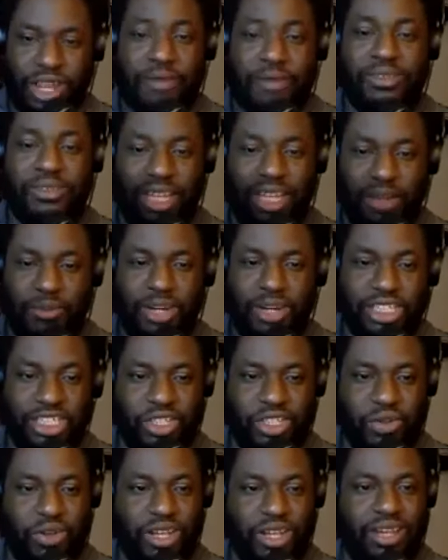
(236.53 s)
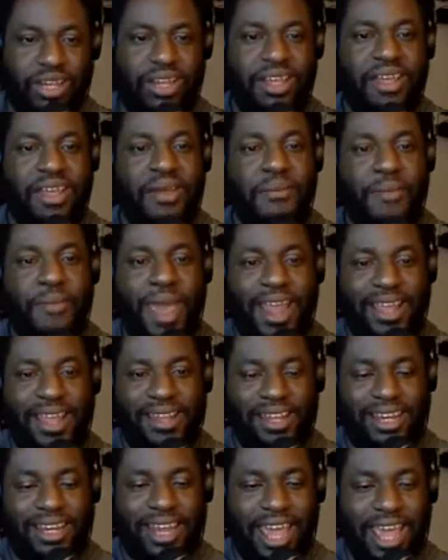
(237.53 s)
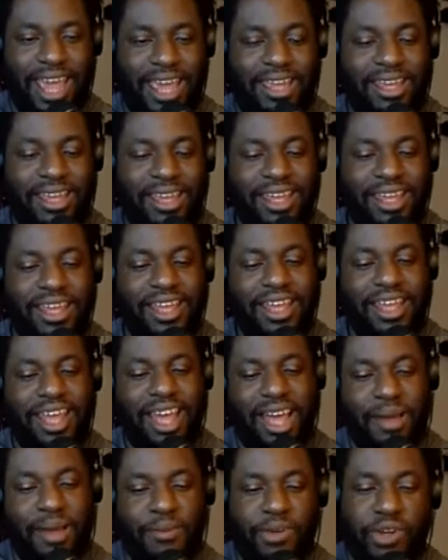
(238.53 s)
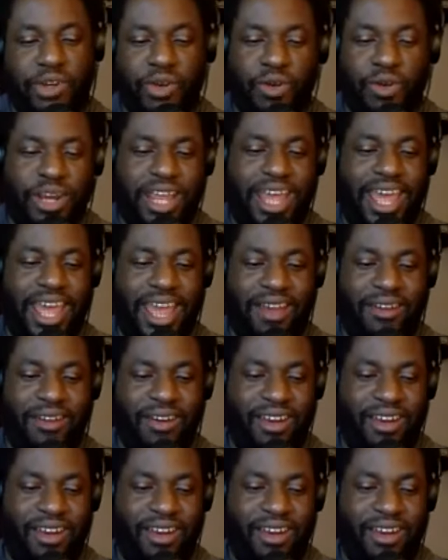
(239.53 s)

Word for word: He was a Liberty student back in the day um, during the era